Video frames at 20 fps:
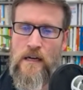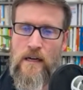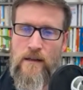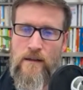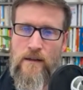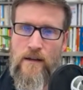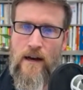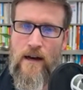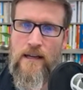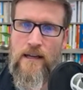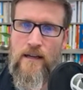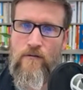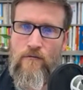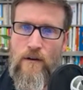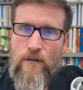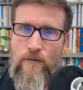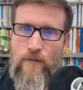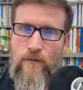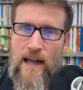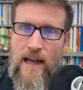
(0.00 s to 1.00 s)
that I can
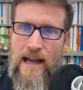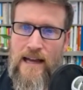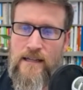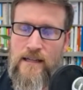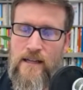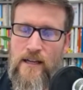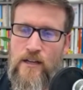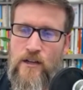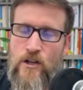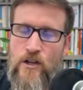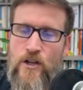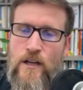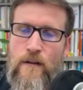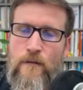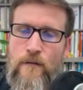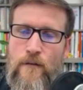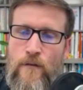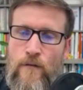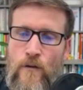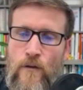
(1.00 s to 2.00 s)
reflect and
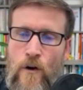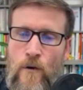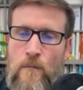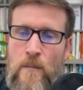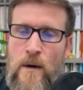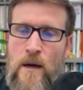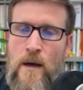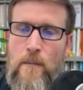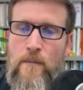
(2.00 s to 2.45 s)
shift from